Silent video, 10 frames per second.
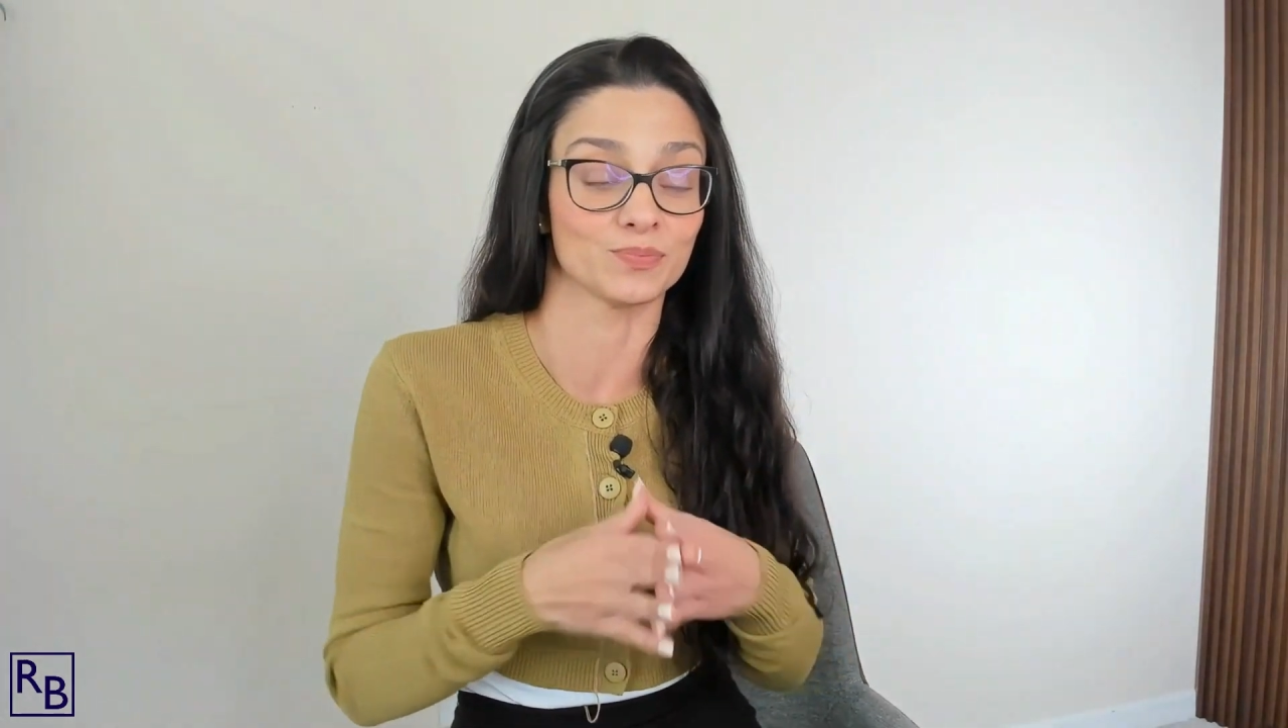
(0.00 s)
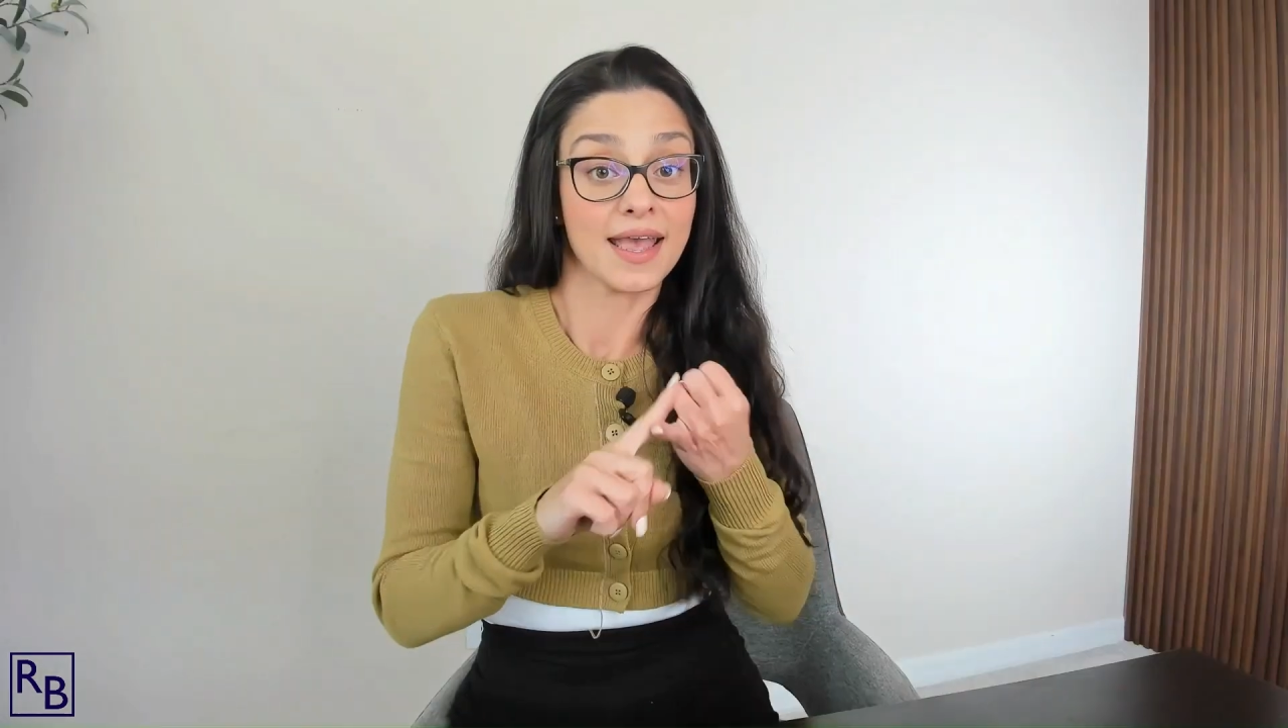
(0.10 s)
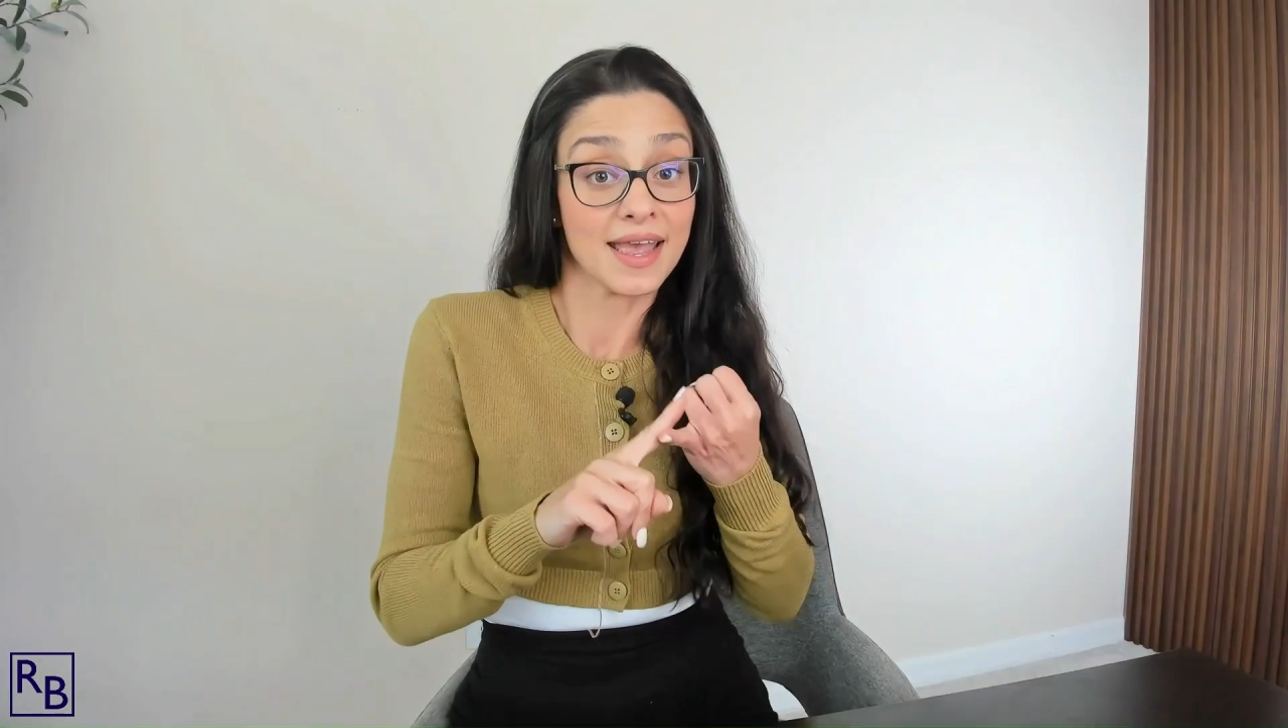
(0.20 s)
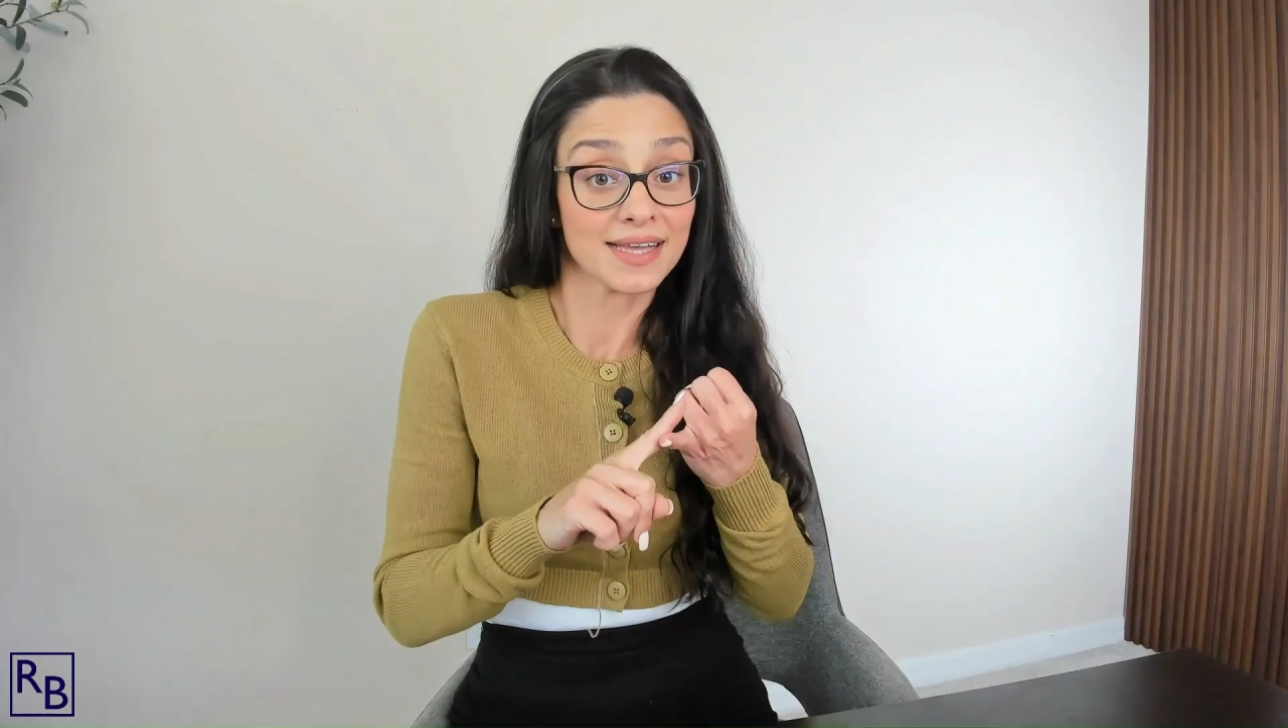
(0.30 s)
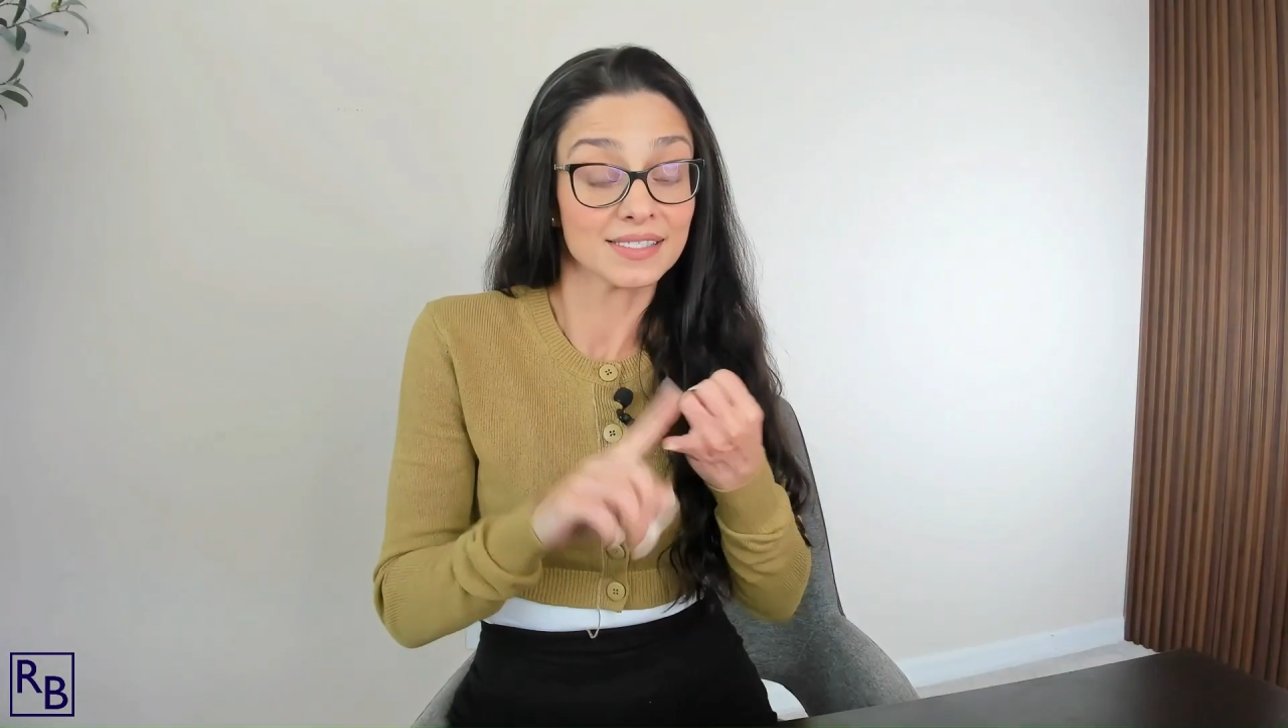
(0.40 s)

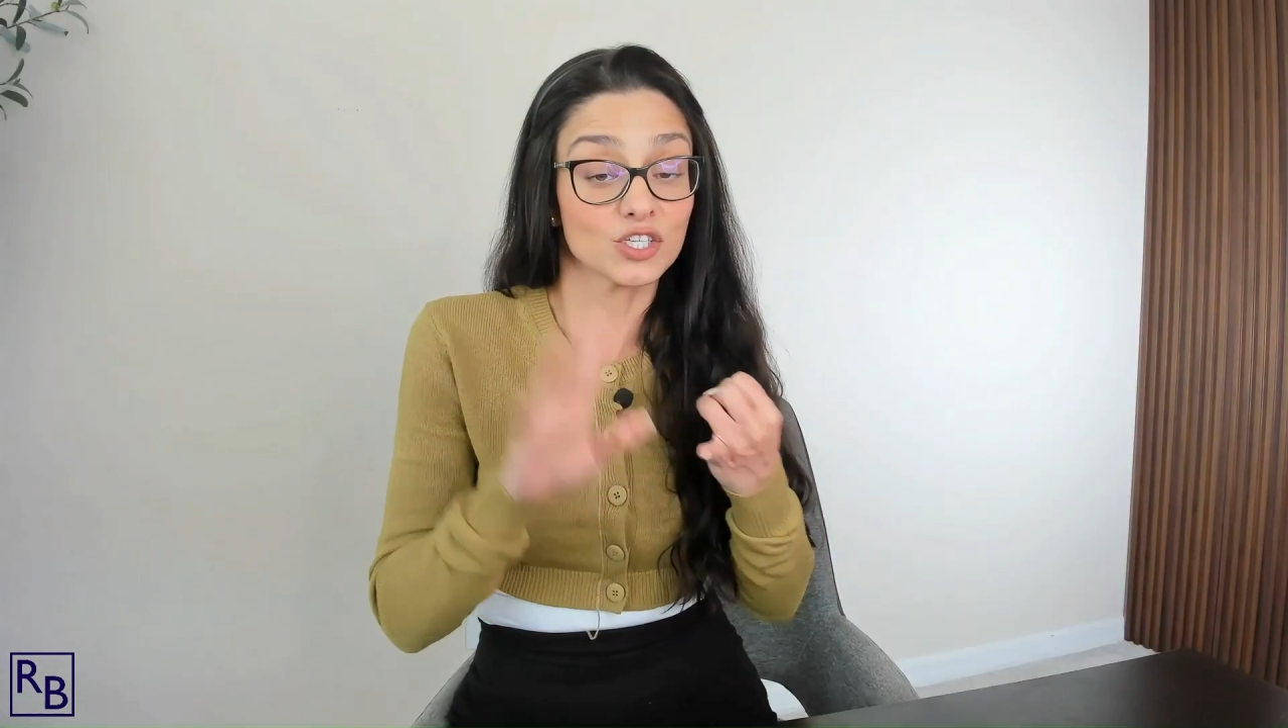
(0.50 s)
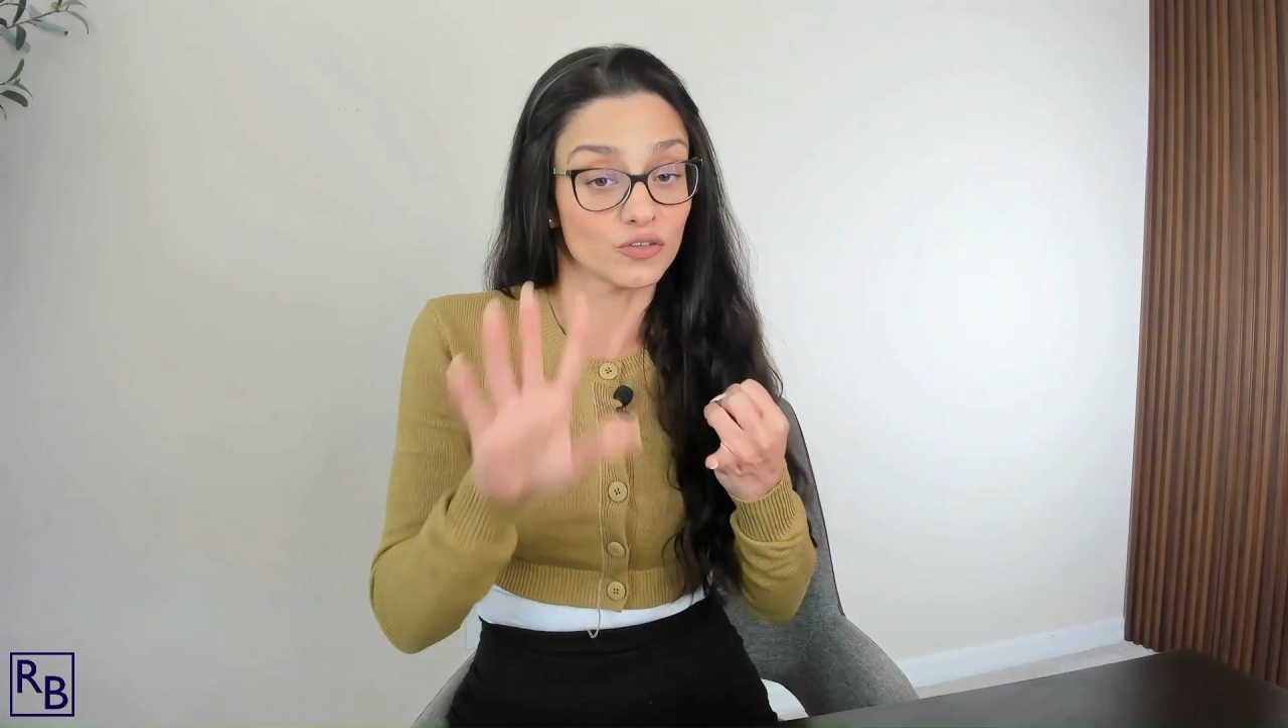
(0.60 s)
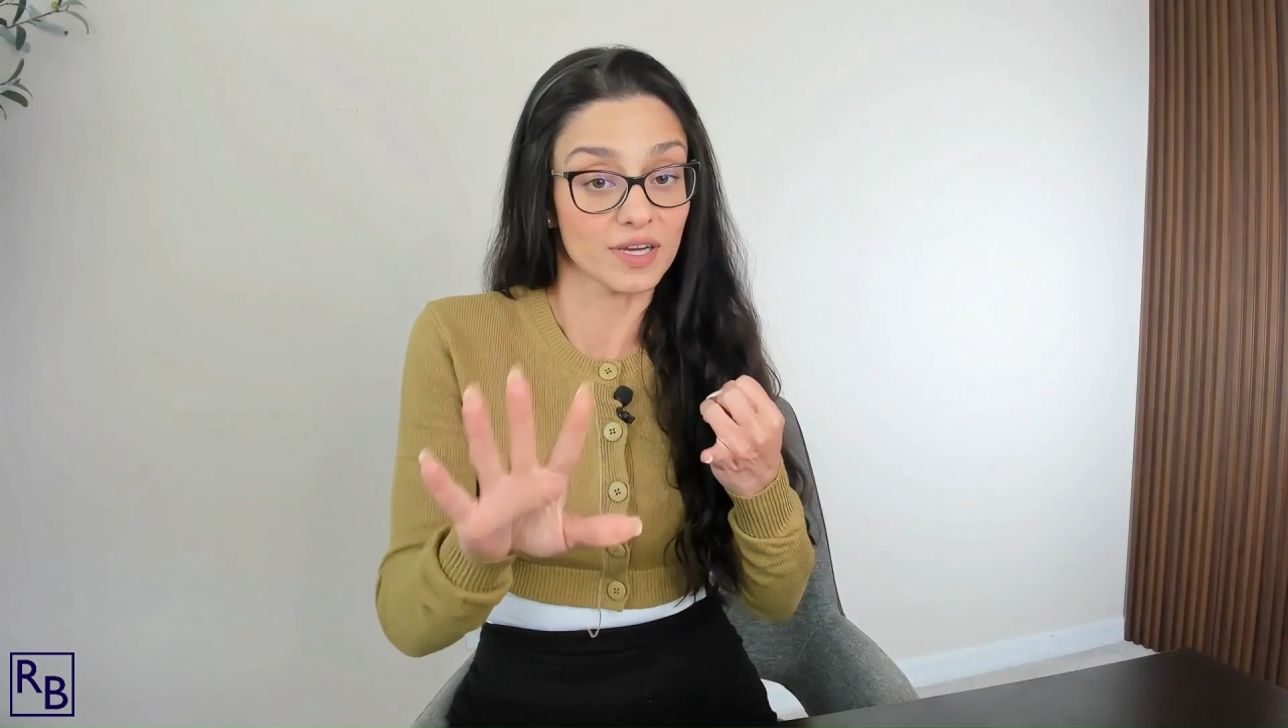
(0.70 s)
And your